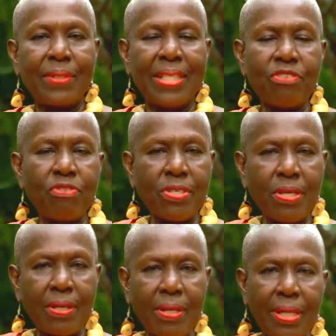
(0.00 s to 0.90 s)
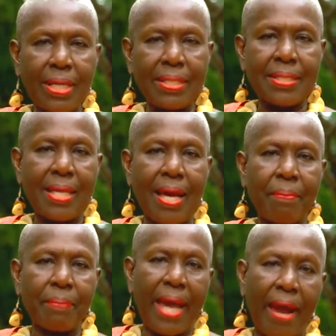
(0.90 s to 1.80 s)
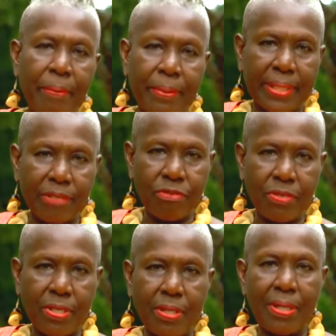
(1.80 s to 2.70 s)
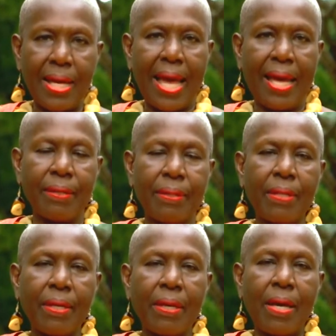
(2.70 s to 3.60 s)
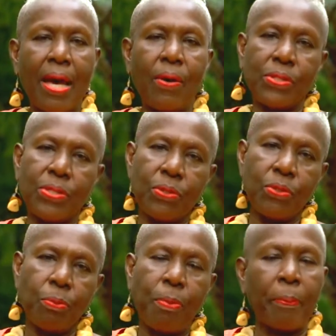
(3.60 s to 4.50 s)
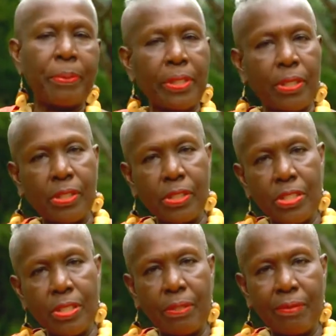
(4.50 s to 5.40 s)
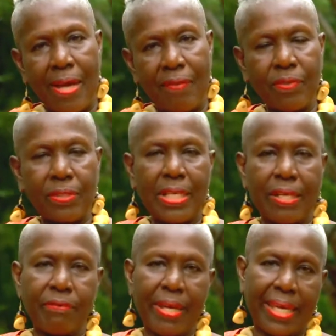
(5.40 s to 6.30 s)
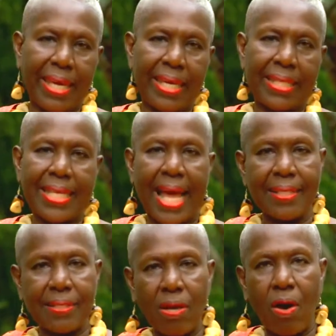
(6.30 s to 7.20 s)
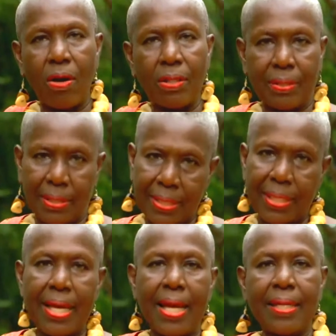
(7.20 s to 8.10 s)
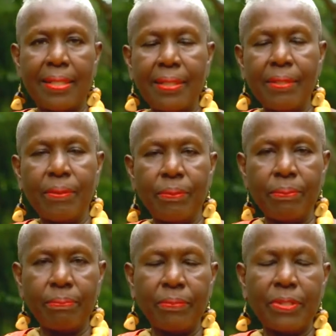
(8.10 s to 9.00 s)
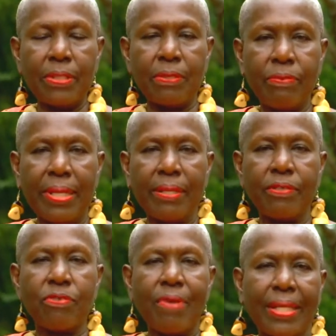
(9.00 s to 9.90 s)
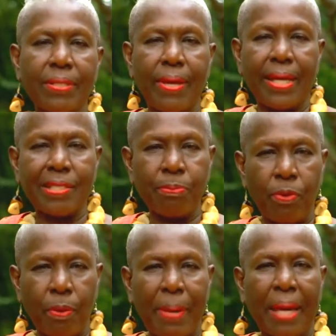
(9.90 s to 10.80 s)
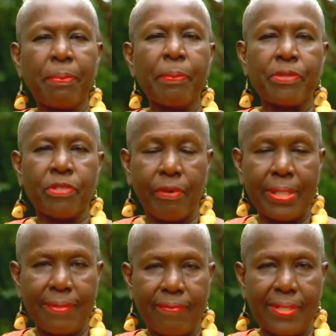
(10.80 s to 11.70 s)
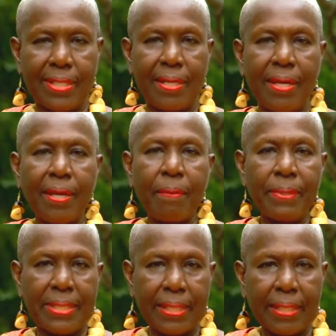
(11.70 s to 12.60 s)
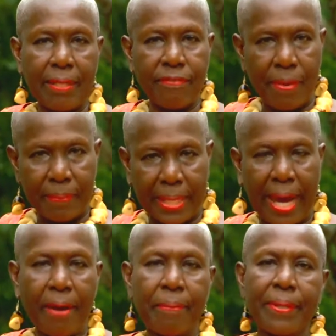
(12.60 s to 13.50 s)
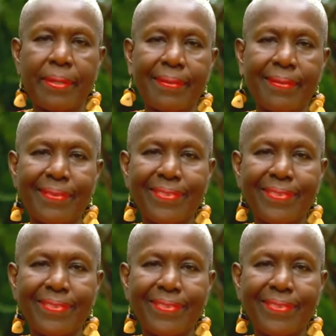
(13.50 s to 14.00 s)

Literature. It's Caribbean literature, and I also do popular culture. I've looked at reggae, dancehall, and just really trying to explore Black people's creativity, particularly from the Caribbean.